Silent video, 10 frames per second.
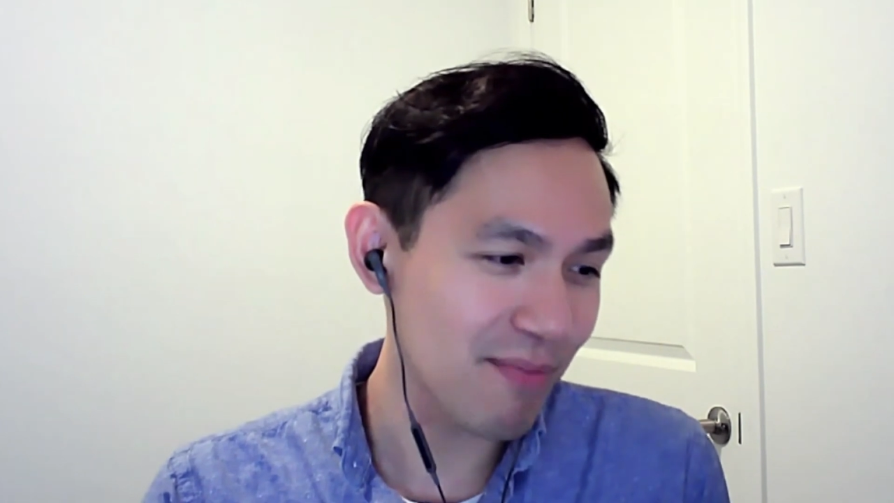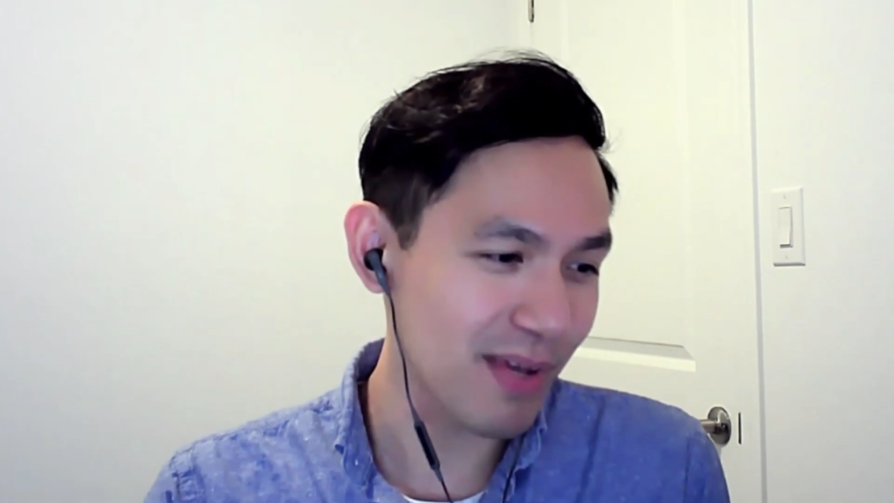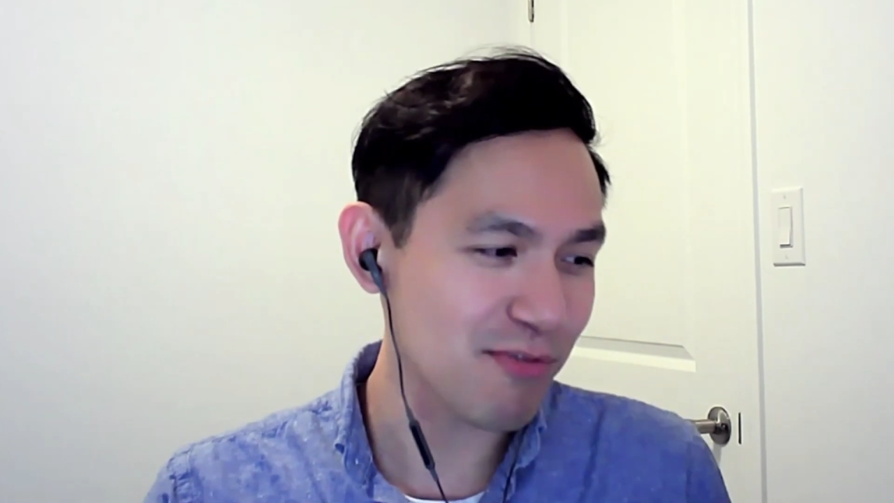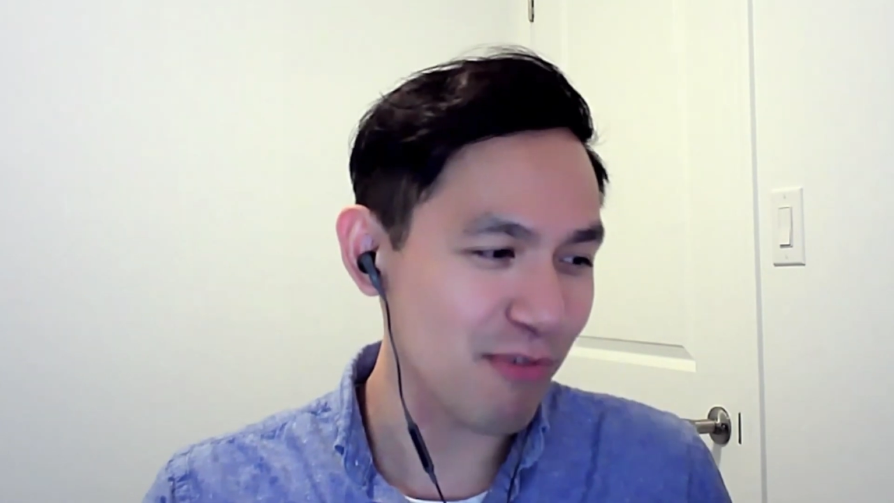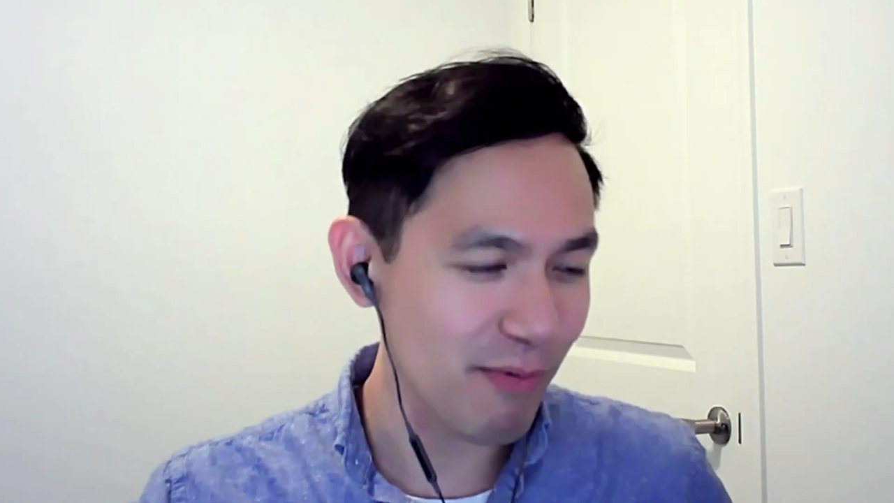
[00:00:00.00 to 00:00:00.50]

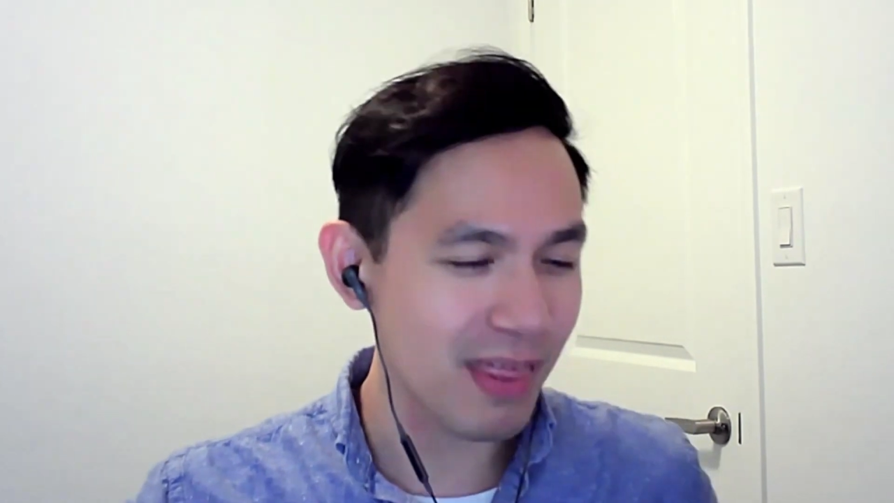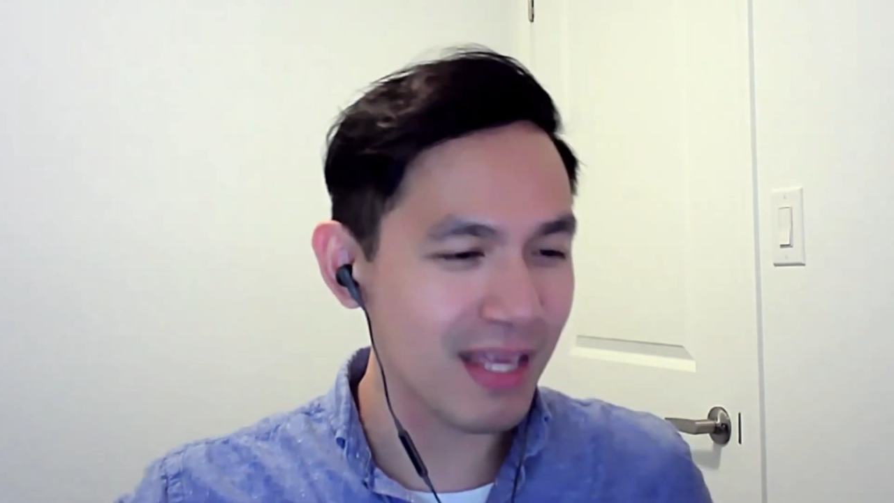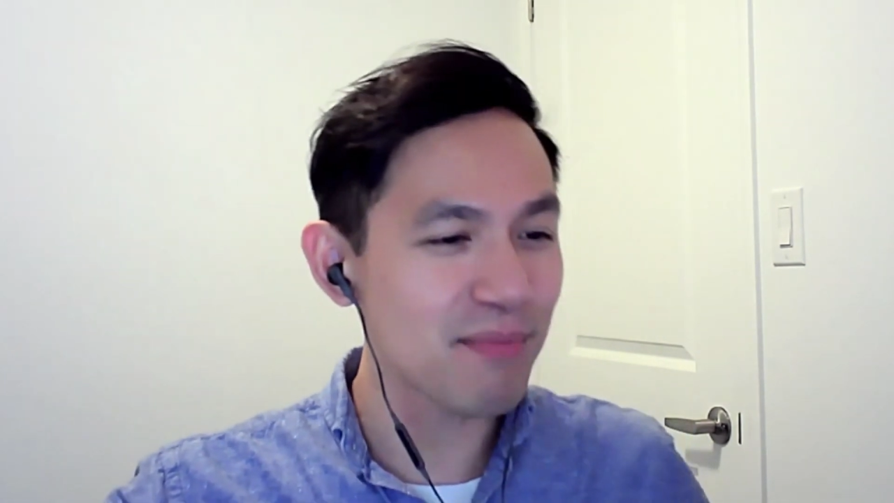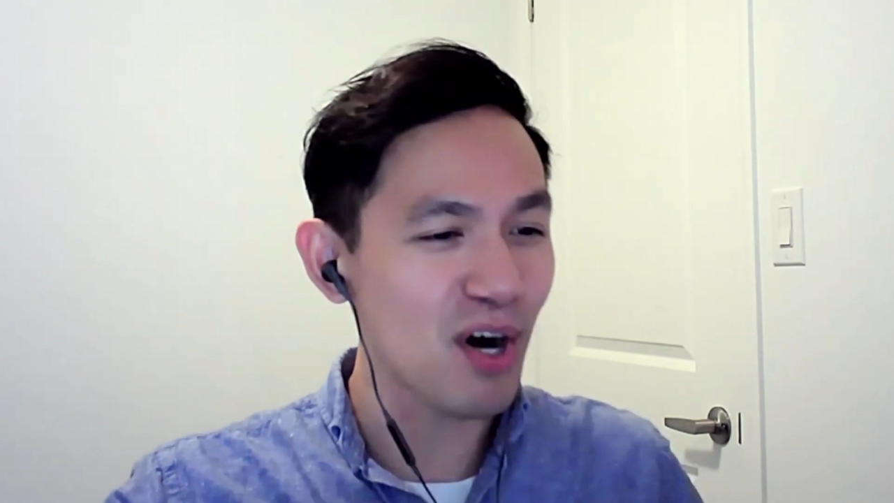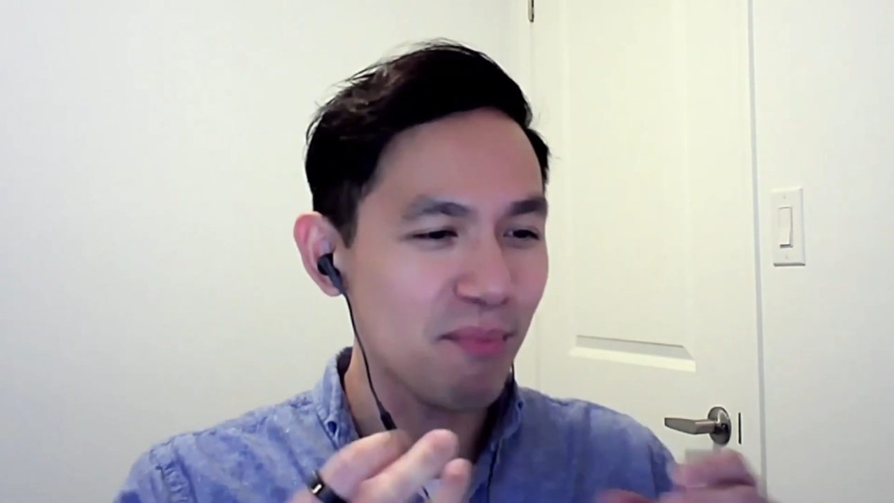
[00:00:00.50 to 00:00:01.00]
Because when we think
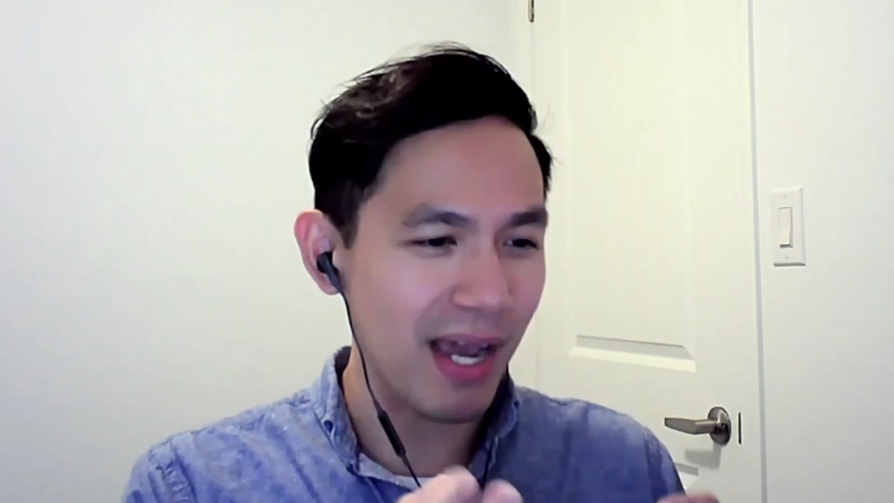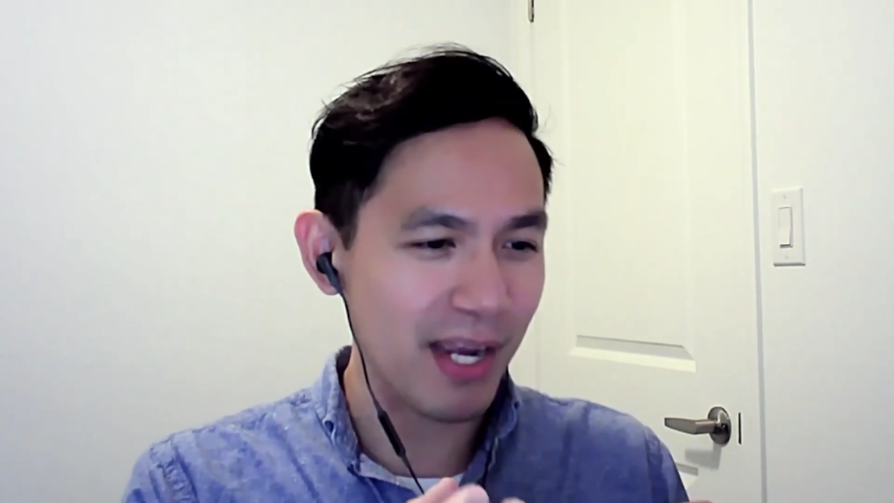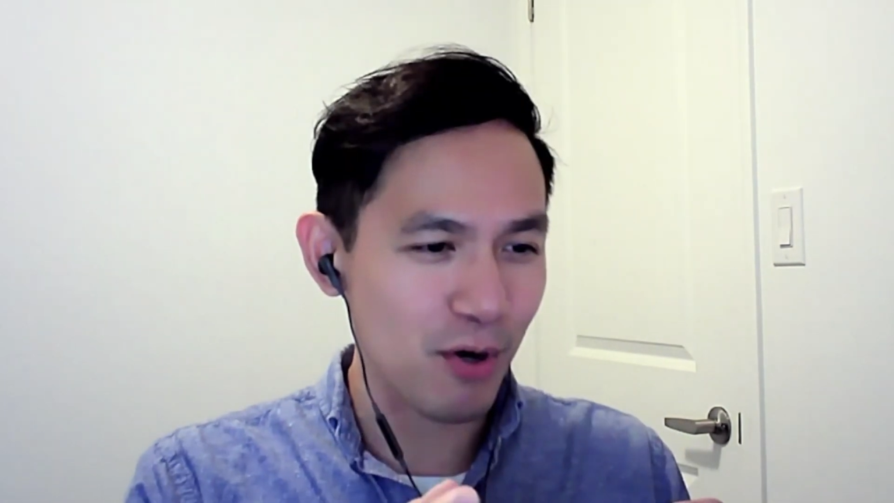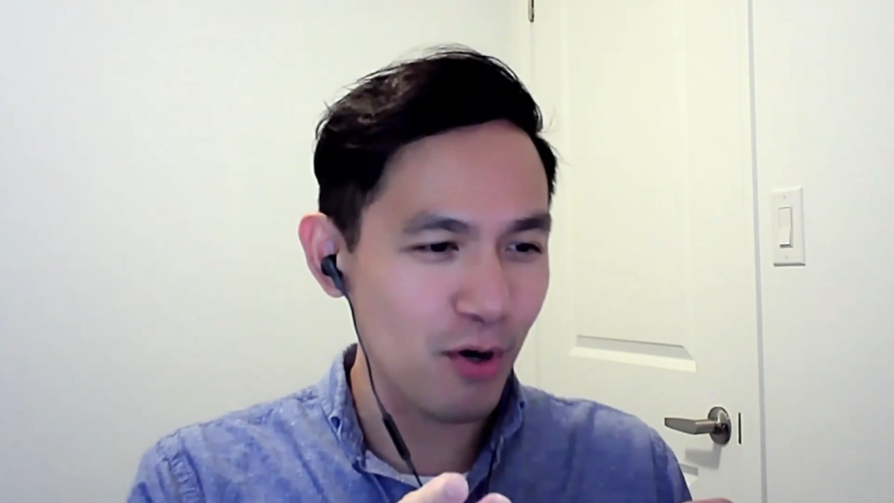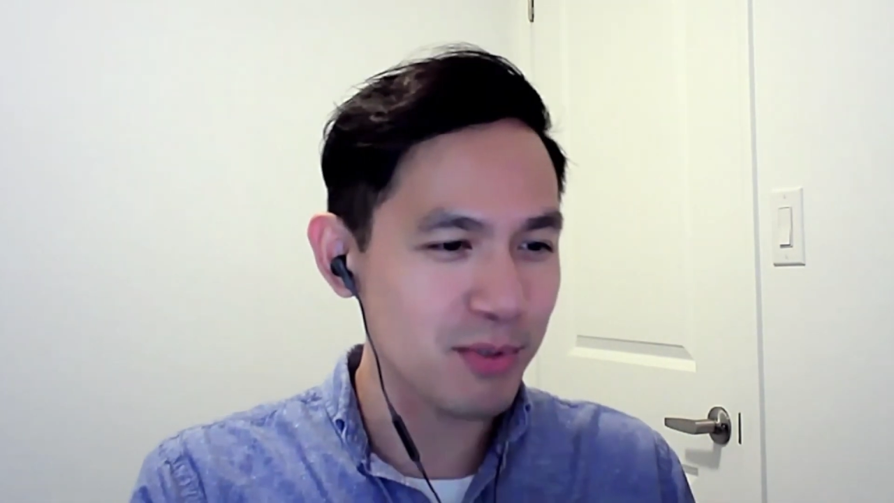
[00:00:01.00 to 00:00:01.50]
about
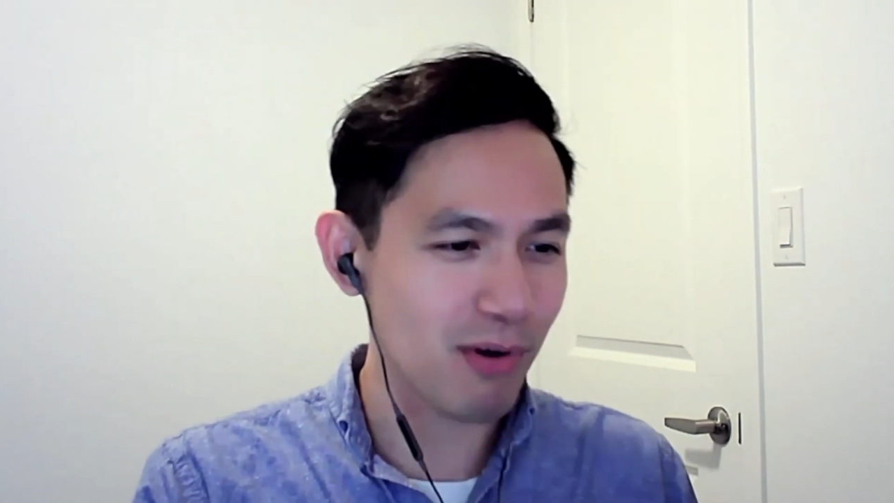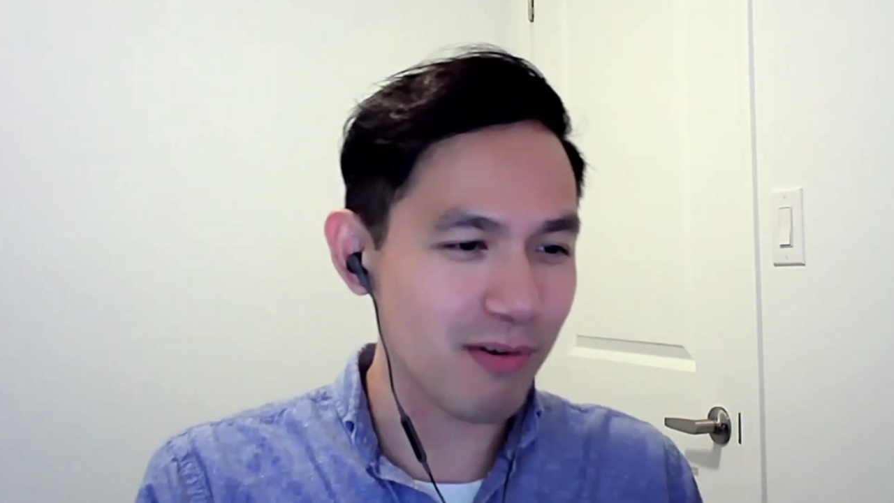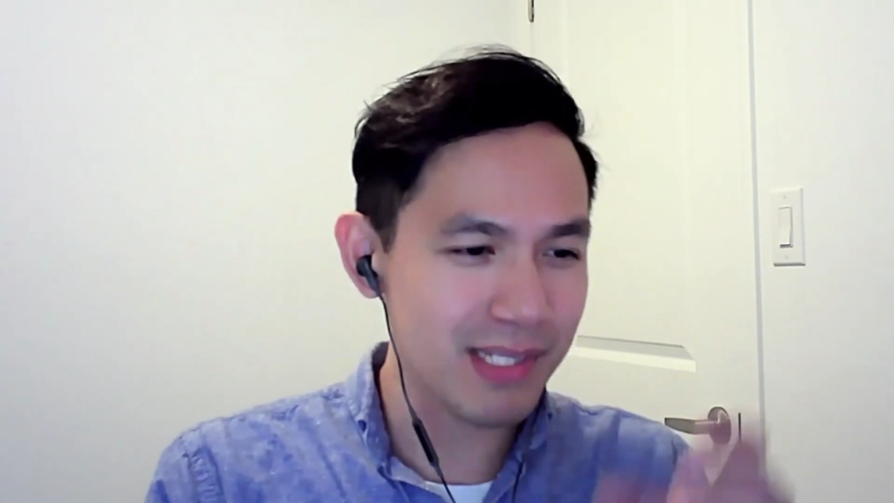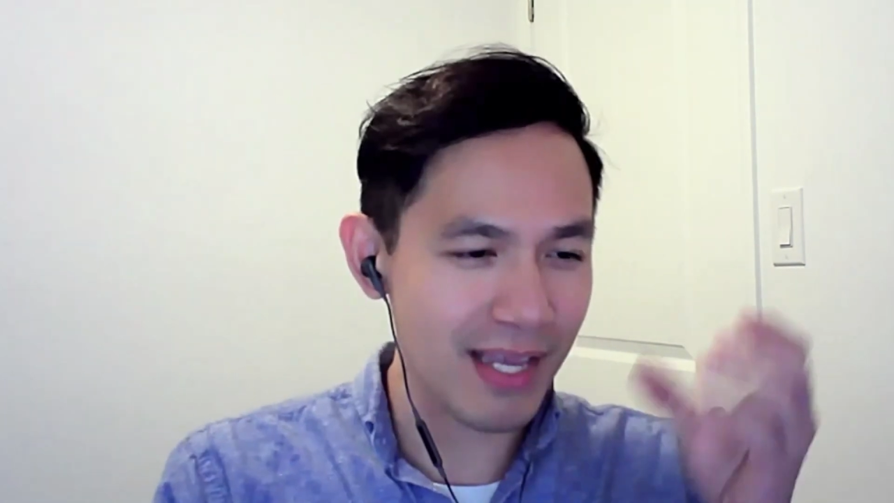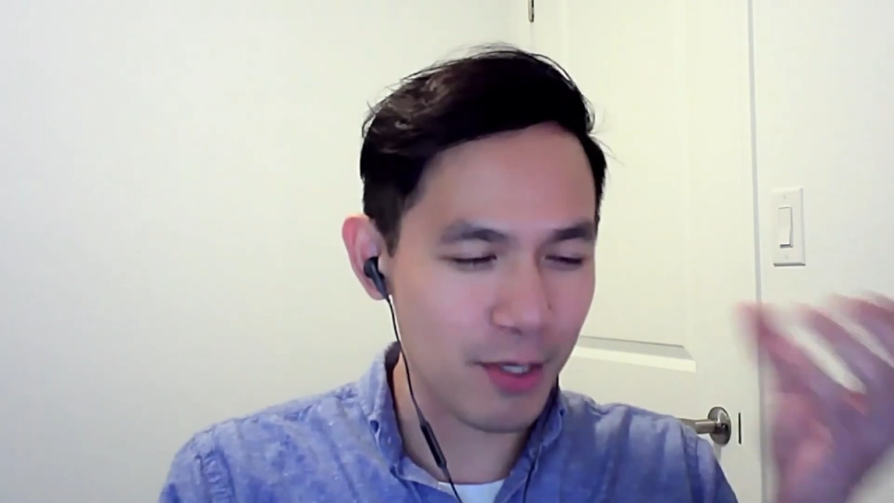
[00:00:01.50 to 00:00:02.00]
microbes, when we say E.